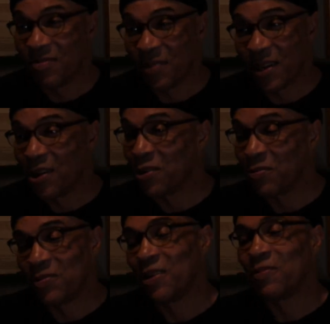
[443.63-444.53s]
we go to
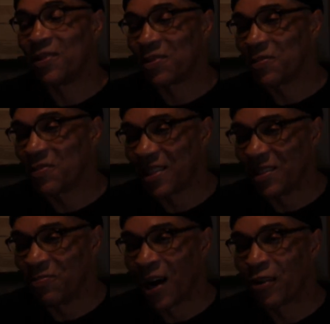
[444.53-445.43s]
what the
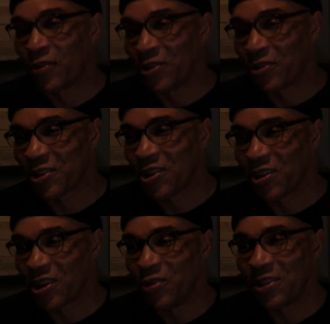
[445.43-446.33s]
mafia used to call
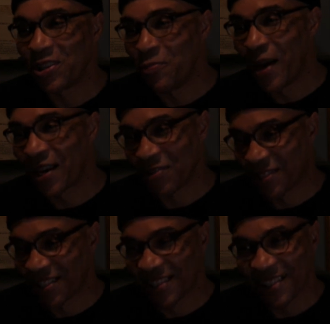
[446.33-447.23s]
going to the
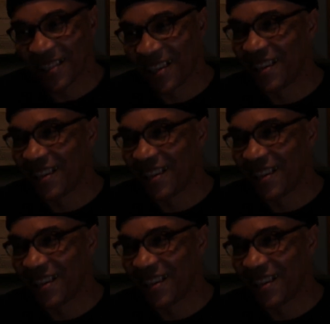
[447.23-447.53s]
mattresses.